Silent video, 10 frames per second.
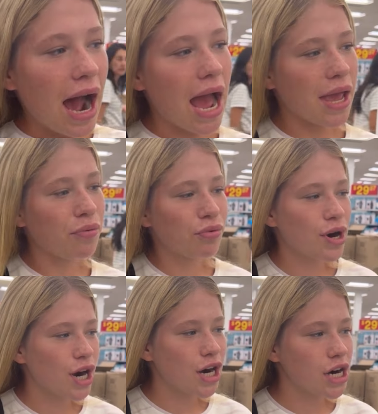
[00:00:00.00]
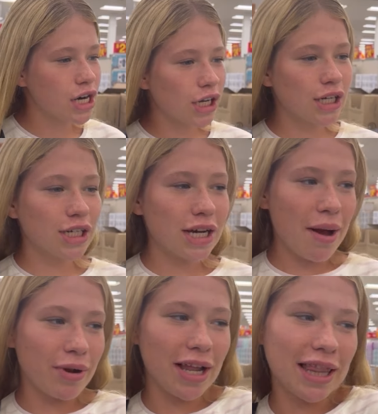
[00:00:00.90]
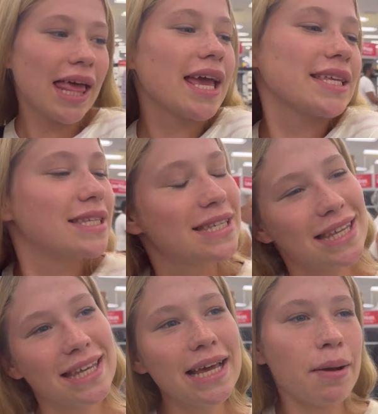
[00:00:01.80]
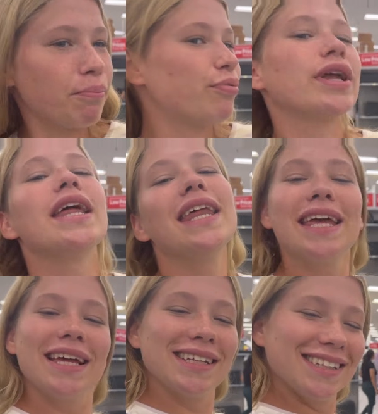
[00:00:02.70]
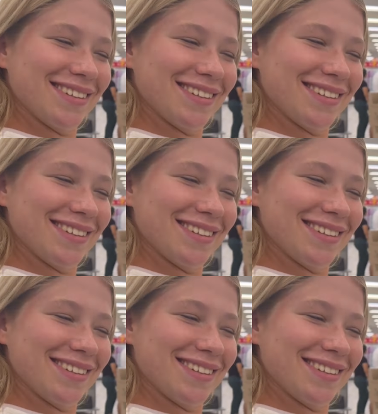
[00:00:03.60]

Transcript: I work. I'm not lazy. I'm pretty.